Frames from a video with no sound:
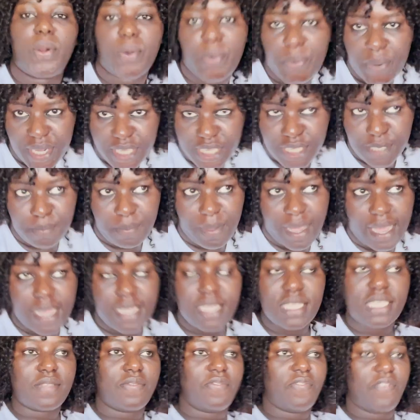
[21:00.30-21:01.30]

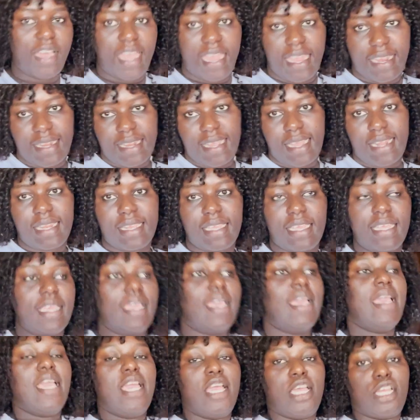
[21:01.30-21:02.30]
Christmas, finally.
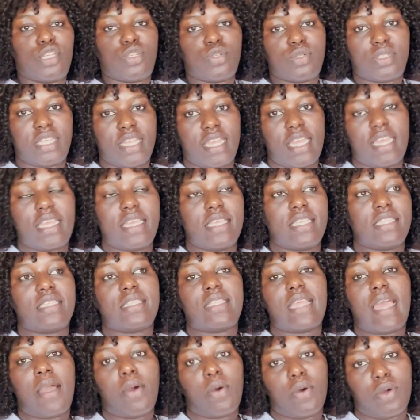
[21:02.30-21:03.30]
Today is
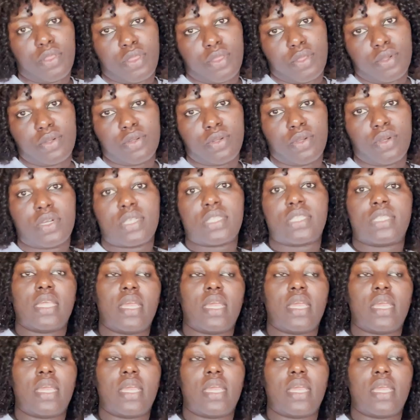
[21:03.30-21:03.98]
the Orthodox